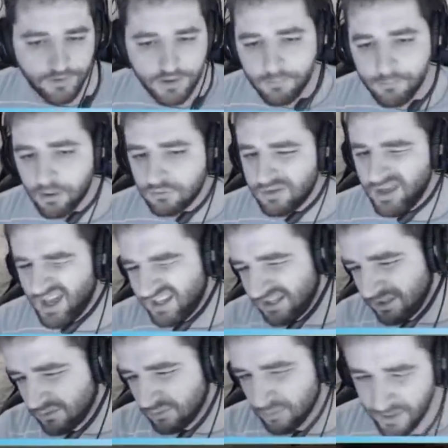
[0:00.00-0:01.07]
about getting
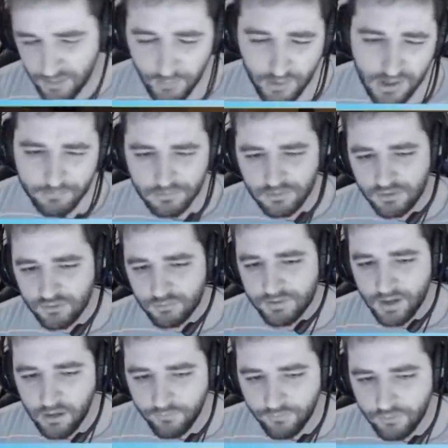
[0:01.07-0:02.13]
into A ramp. You need to be
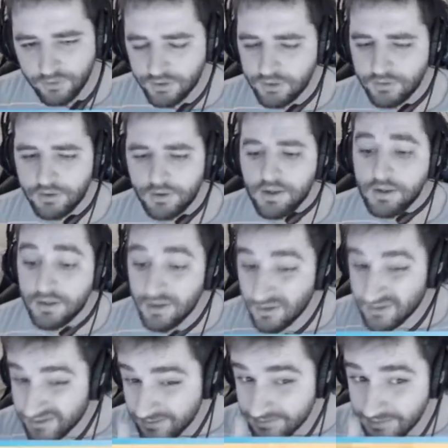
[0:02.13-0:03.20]
careful here.
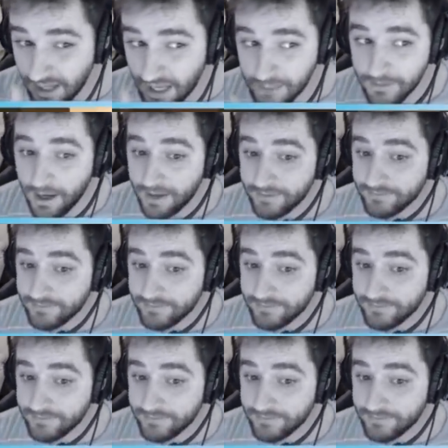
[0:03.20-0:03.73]
This time, guys, I